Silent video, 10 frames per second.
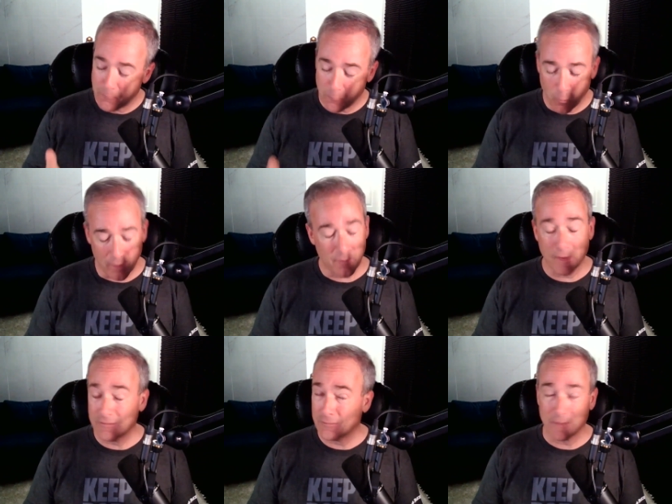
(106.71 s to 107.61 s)
one of the
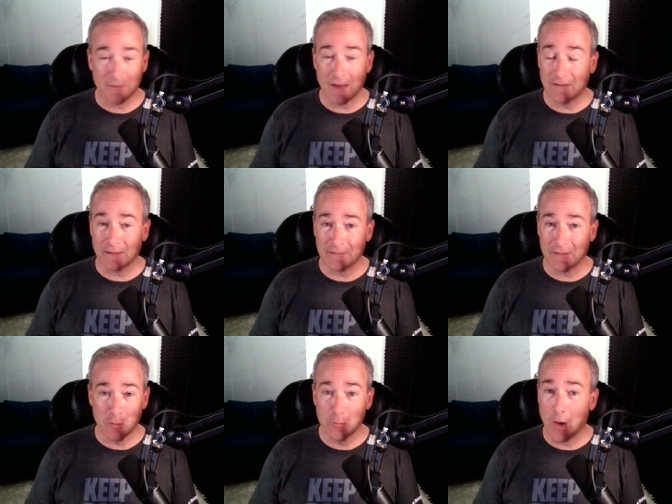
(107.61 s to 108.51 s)
biggest mistakes I see
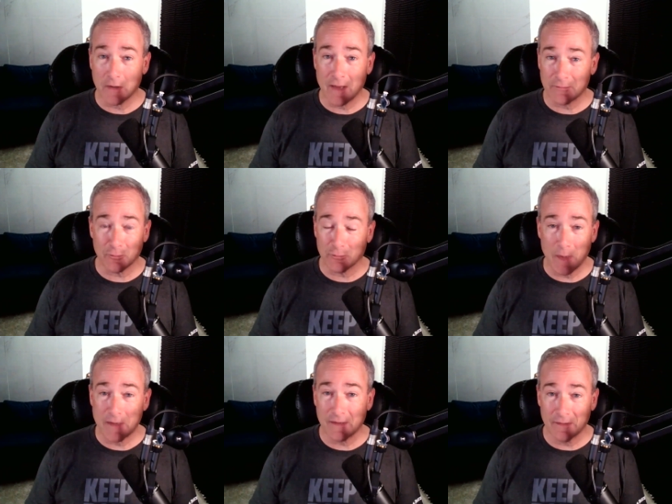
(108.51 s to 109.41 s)
new podcasters
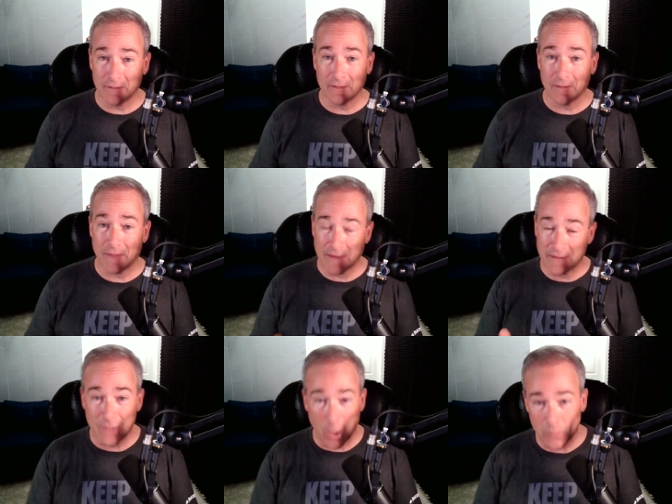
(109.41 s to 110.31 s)
make is they
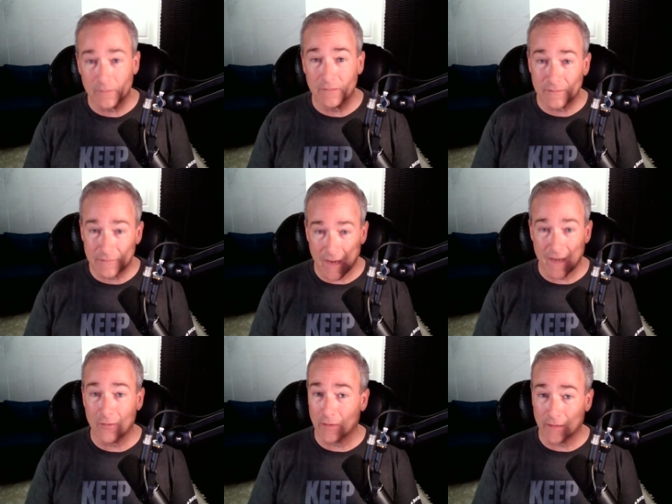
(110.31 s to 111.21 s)
don't
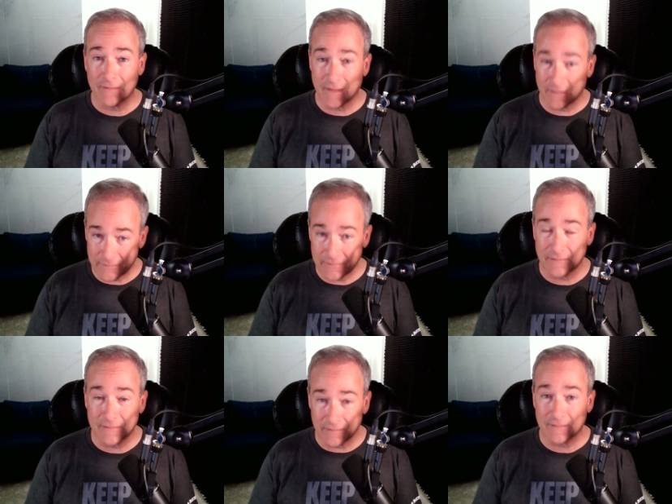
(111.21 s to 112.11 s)
stay on a
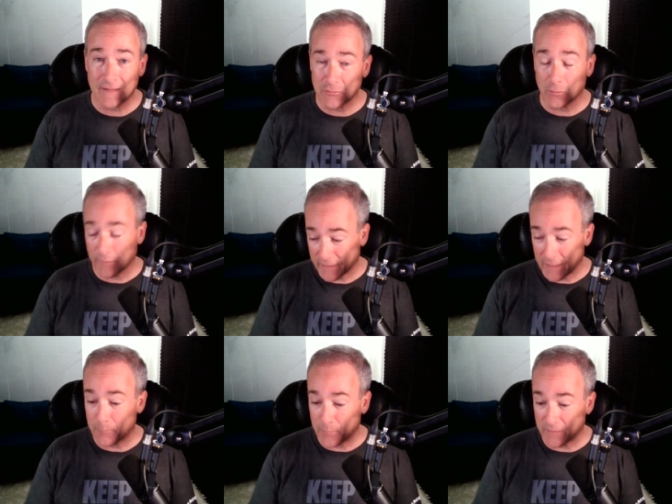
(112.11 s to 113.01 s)
consistent schedule. They
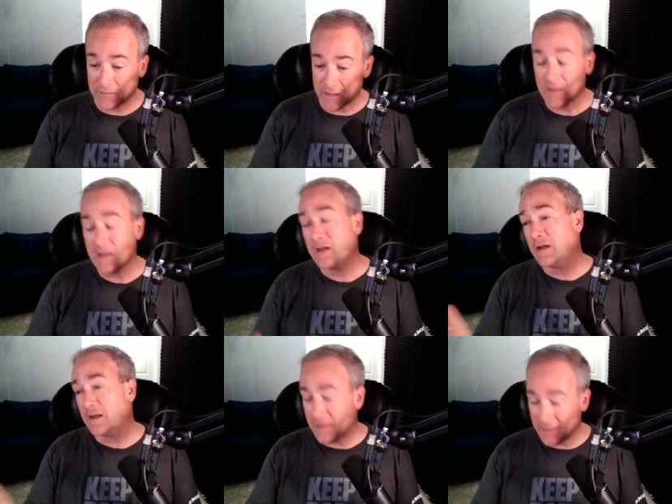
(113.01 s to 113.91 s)
get busy.
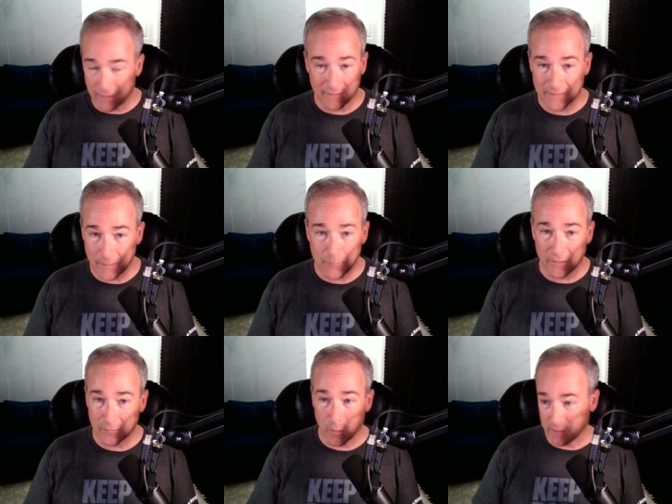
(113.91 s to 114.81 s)
Can I skip
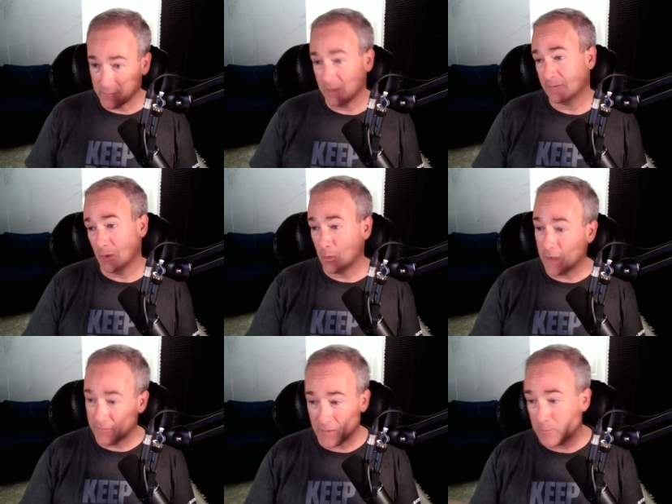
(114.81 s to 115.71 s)
this one? Is it
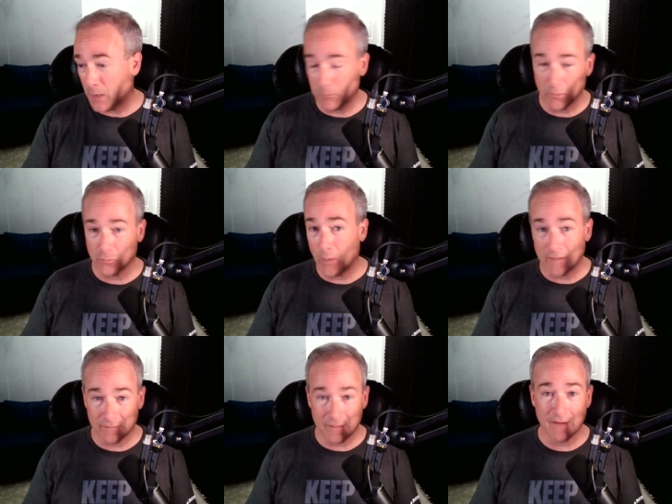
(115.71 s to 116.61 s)
okay if I publish
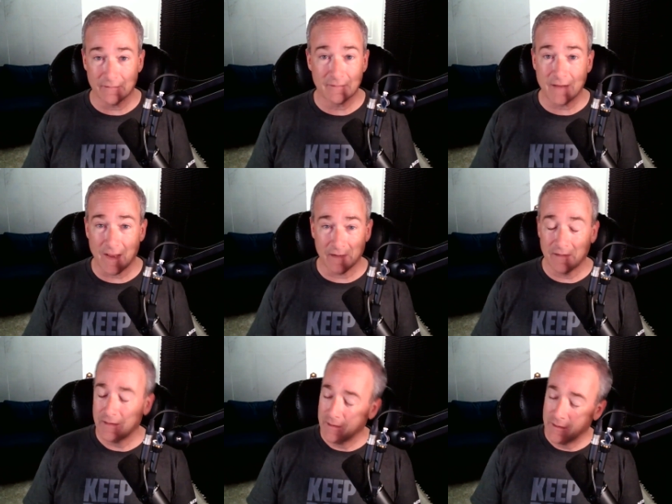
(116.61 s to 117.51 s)
Wednesday instead?
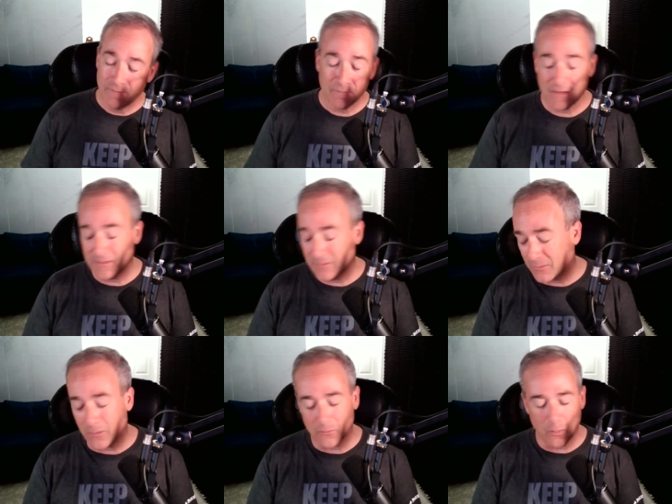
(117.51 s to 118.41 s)

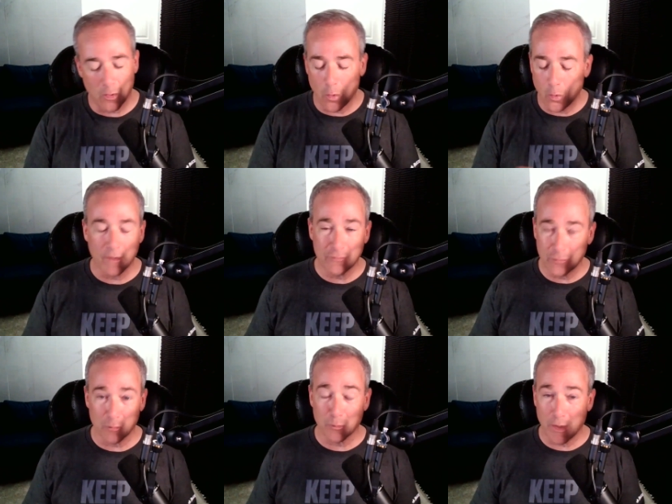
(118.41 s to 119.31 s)
Always, you
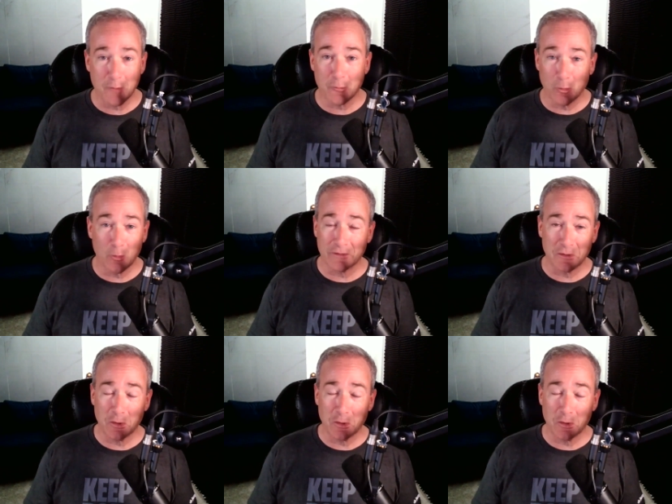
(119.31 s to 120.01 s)
can break rules a